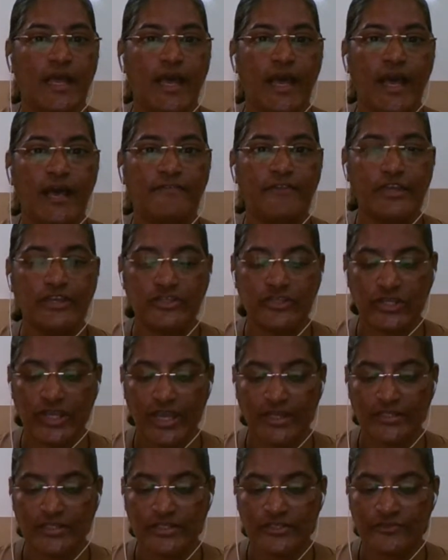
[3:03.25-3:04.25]
having
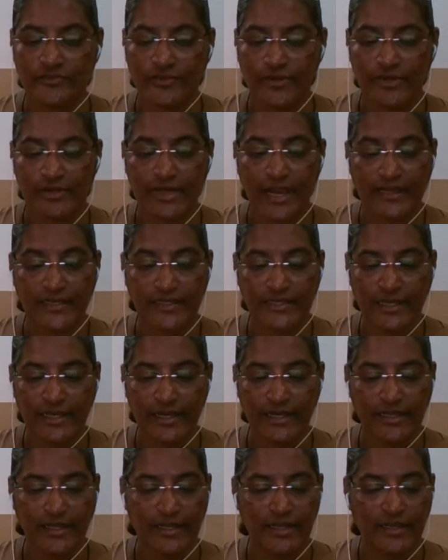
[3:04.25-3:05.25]
changed
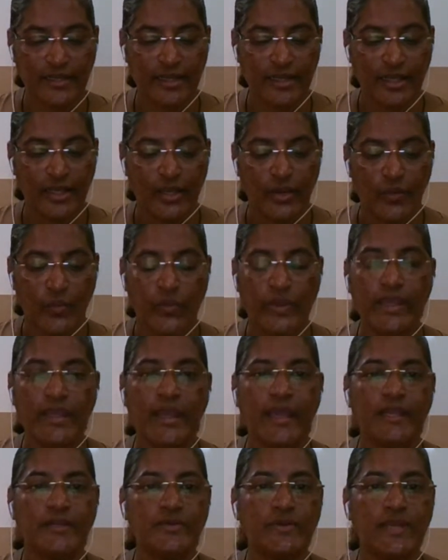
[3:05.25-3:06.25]
radically, we
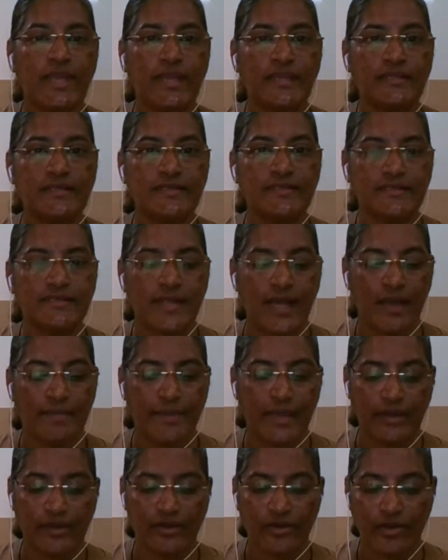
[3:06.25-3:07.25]
educators come
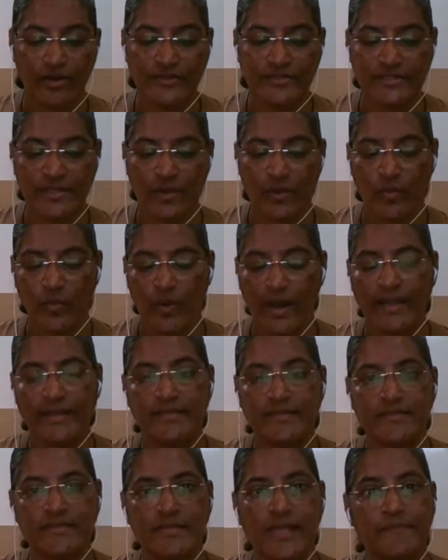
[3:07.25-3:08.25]
across a wide
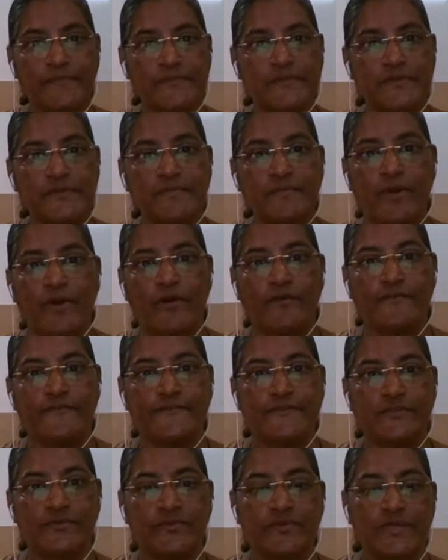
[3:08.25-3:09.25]
spectrum of
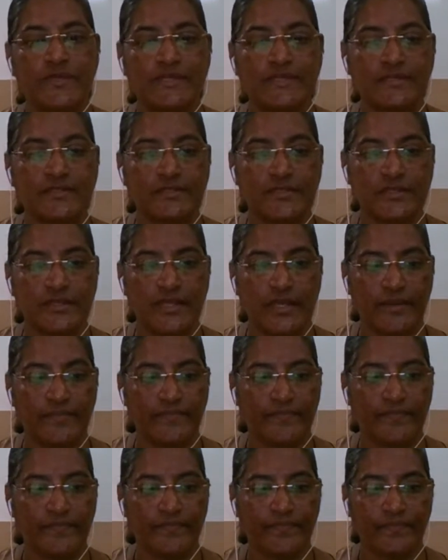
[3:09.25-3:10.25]
students today.
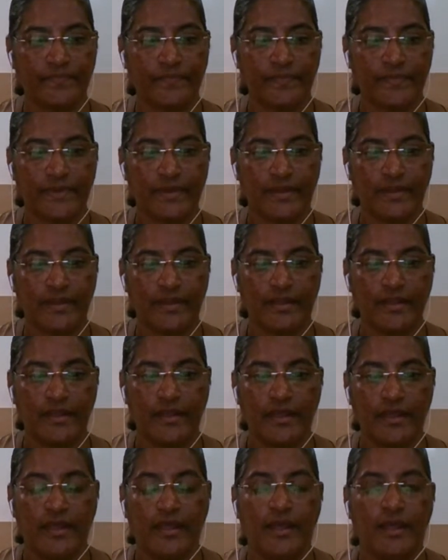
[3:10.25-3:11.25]

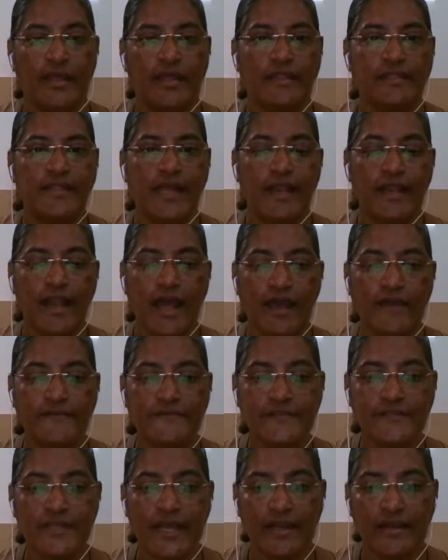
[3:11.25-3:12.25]
Their
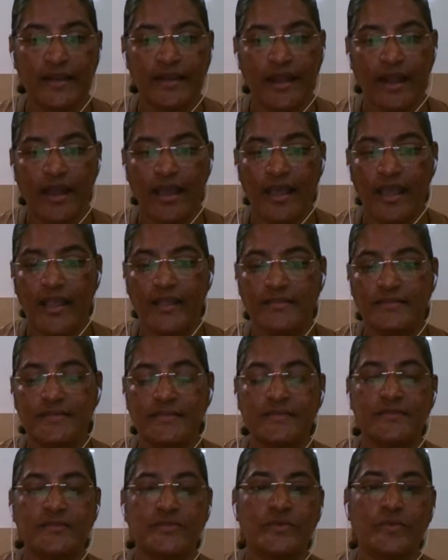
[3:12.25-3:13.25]
lives are in our
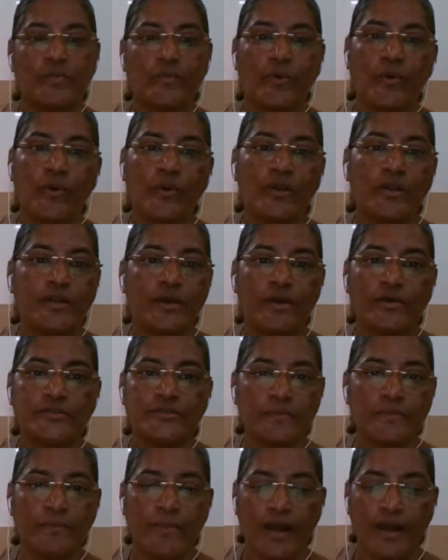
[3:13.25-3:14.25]
hands to mold or
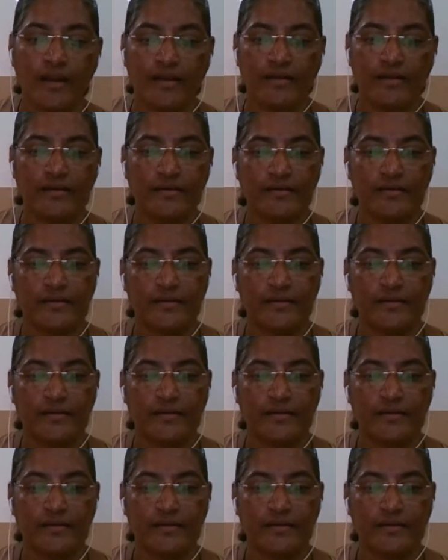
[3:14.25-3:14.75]
to mar.